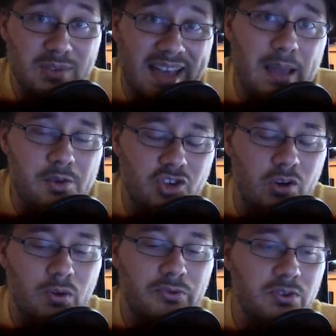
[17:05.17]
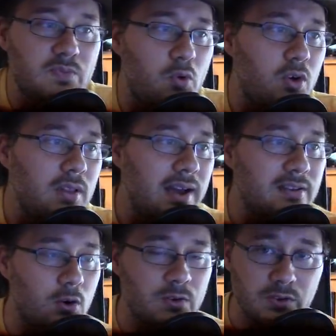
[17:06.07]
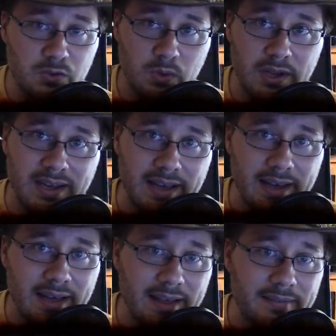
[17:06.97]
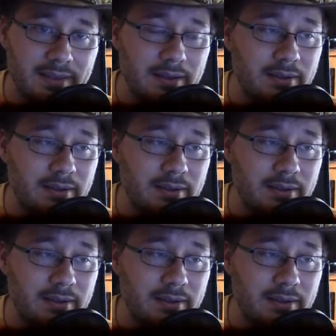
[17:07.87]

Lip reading: the game in general feels more like Dark Souls 1 and